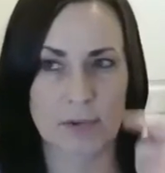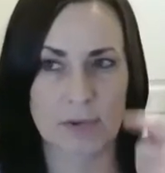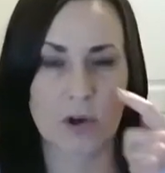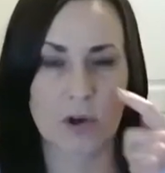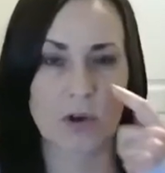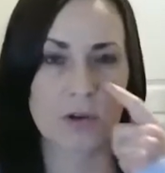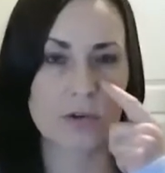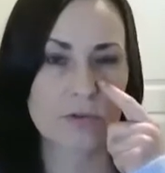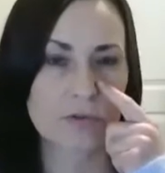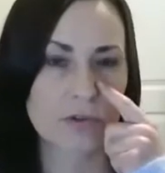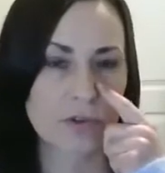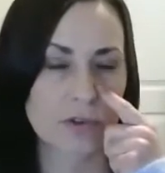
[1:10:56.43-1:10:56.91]

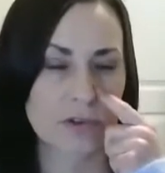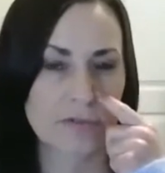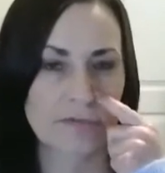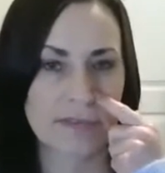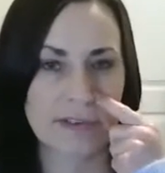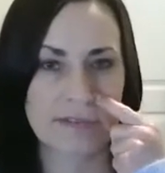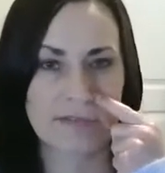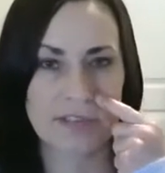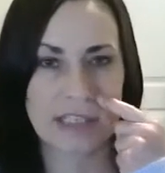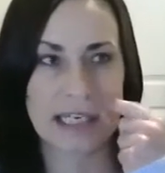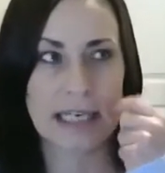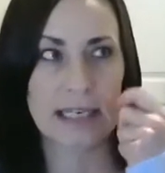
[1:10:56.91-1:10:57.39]
culture
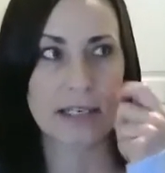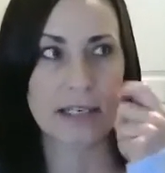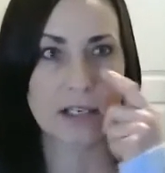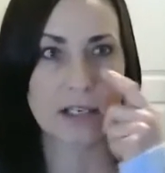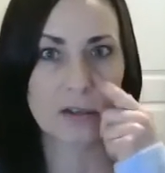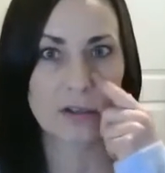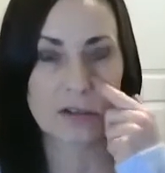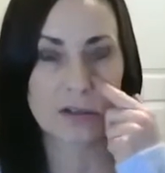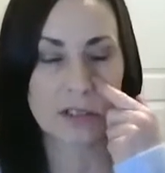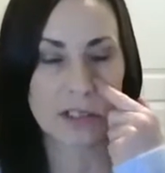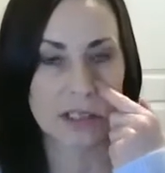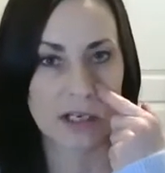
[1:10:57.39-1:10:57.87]
15
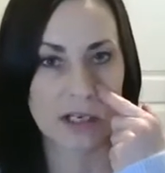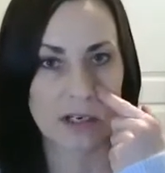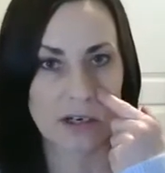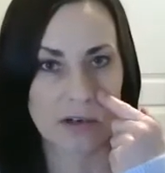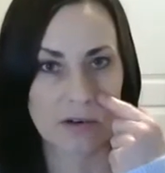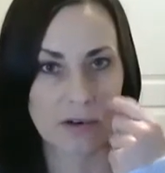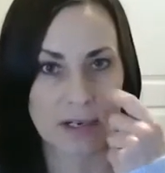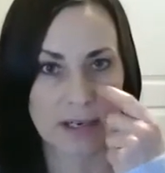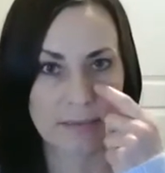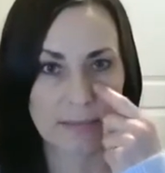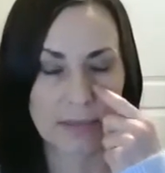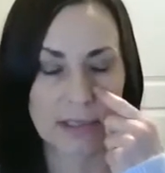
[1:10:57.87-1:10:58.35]
years ago,
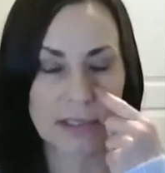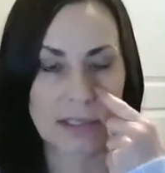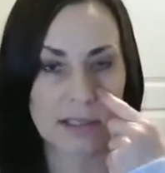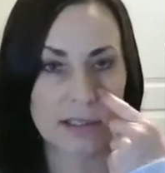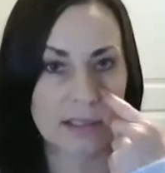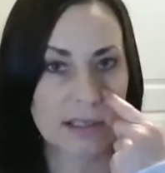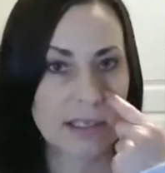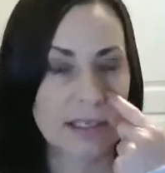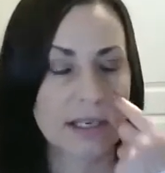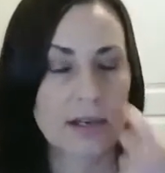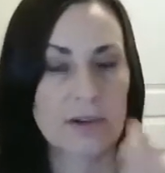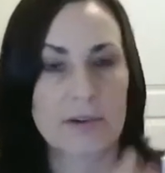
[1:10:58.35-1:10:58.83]
and I'm,
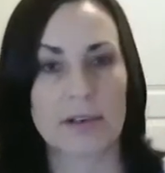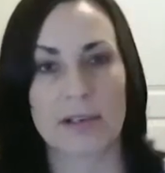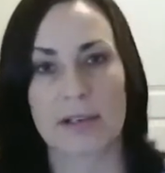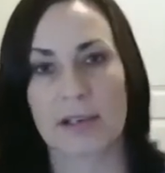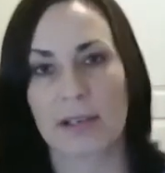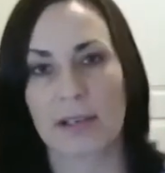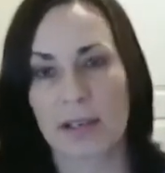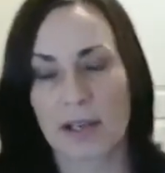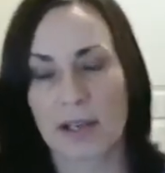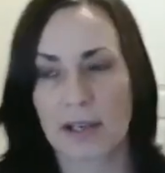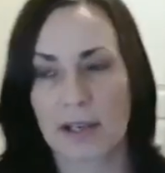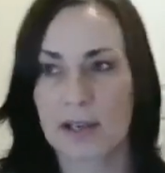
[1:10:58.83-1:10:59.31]

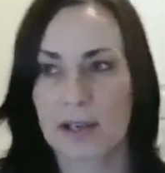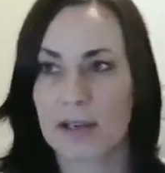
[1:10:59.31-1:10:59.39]
and